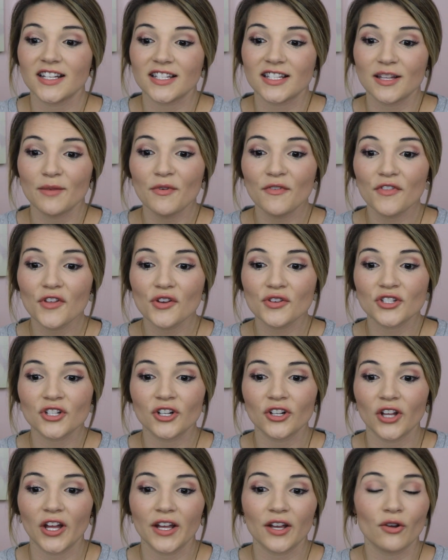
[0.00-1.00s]
some of those
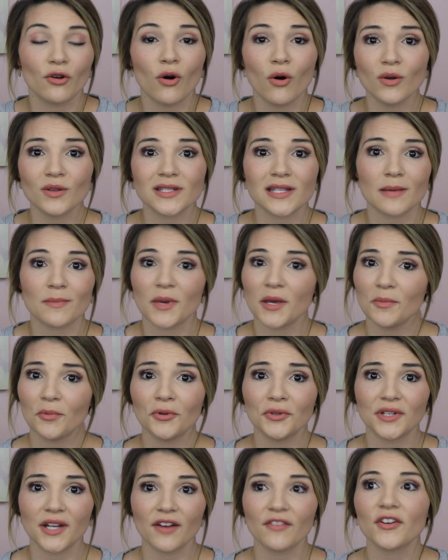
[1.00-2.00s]
are like goals that
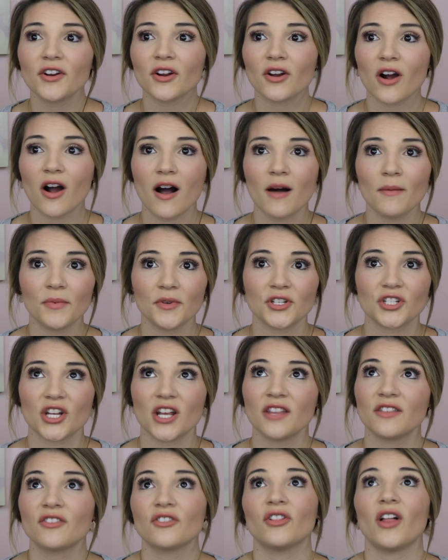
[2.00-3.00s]
people never accomplish
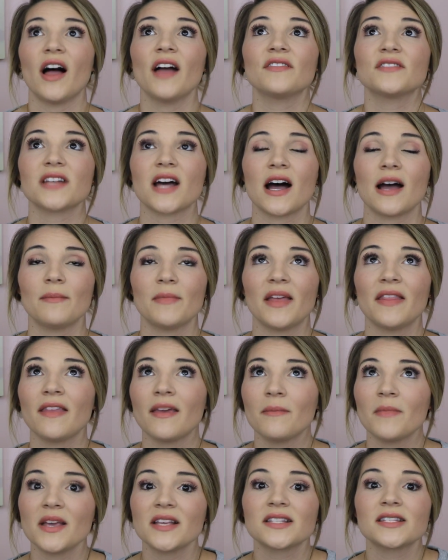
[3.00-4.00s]
in their lifetime and
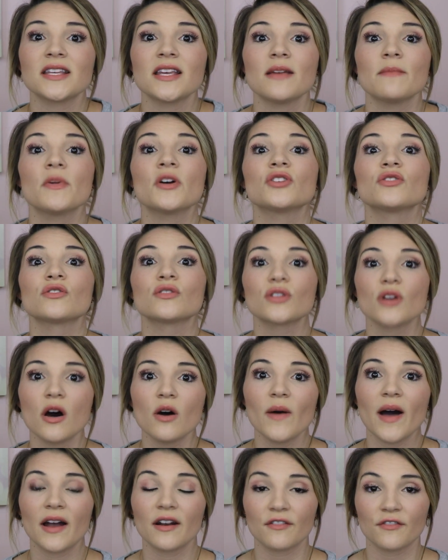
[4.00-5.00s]
they may seem
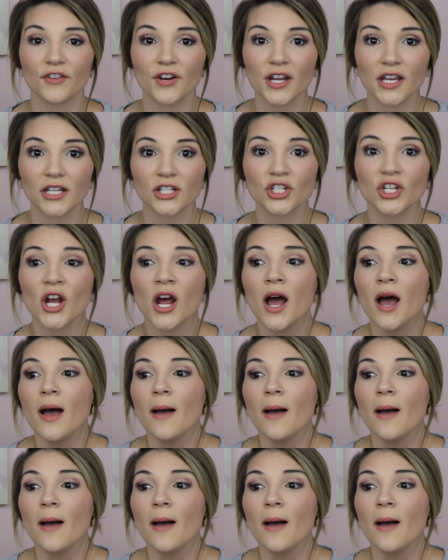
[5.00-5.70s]
so out of reach